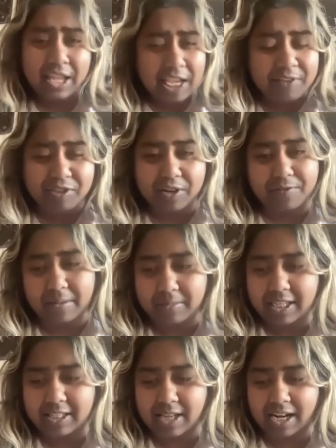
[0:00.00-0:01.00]
if their
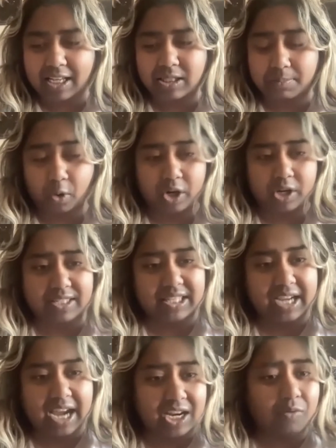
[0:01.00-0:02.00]
family is not as supportive as they
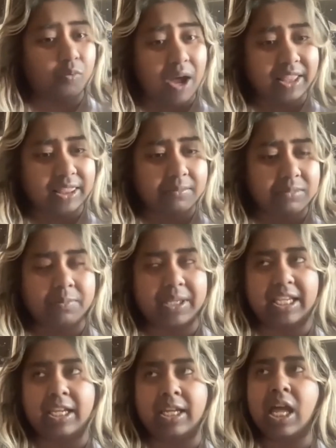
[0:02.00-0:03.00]
kind of want them to
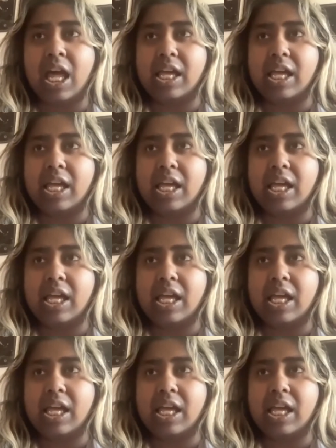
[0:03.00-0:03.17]
be.